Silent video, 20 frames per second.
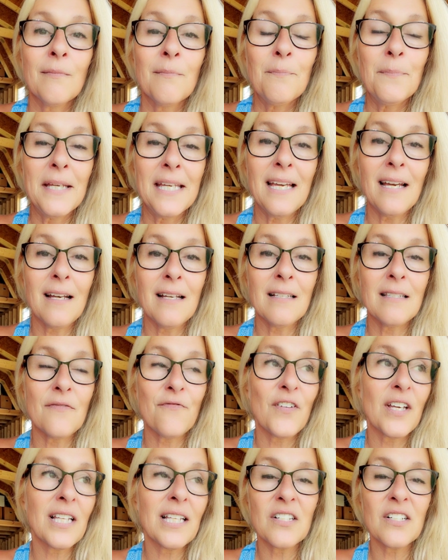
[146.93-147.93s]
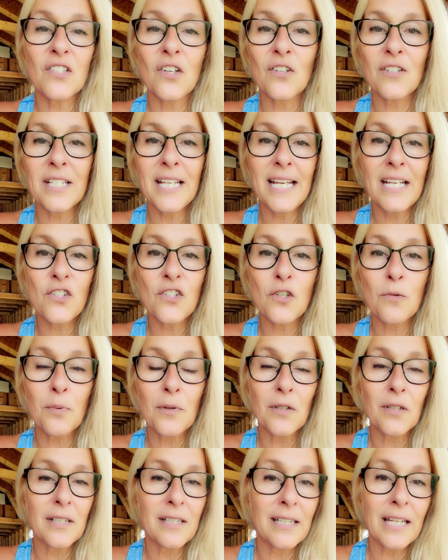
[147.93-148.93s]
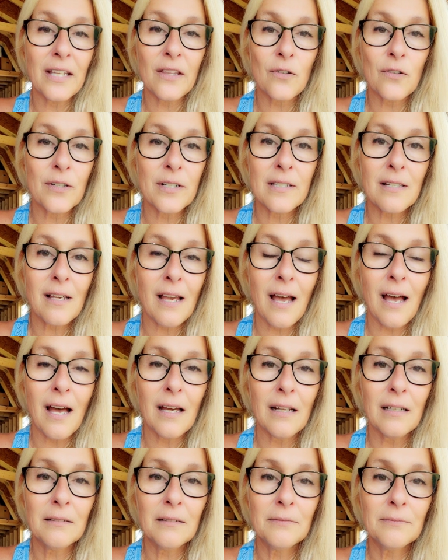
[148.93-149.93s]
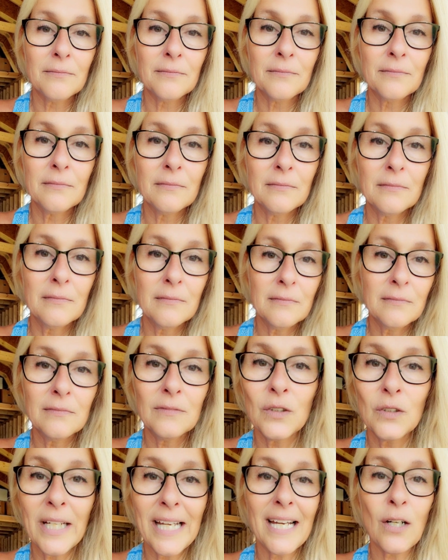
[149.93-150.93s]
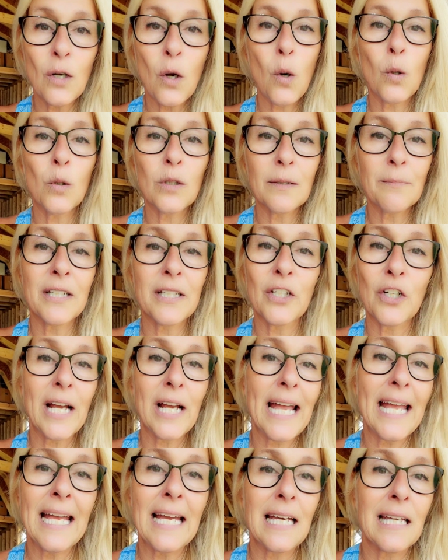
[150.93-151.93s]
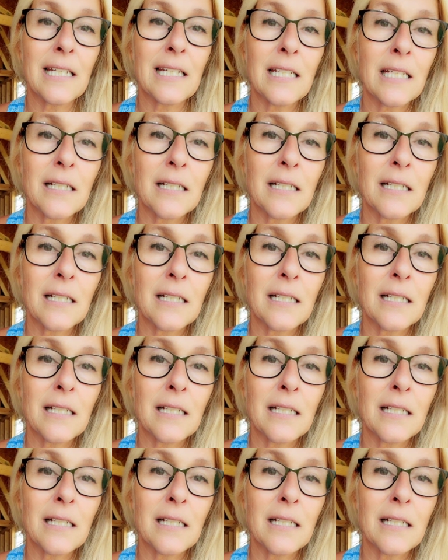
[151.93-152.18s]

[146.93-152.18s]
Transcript: Because feelings aren't tangible and neither is God. Can't hold them in your hand.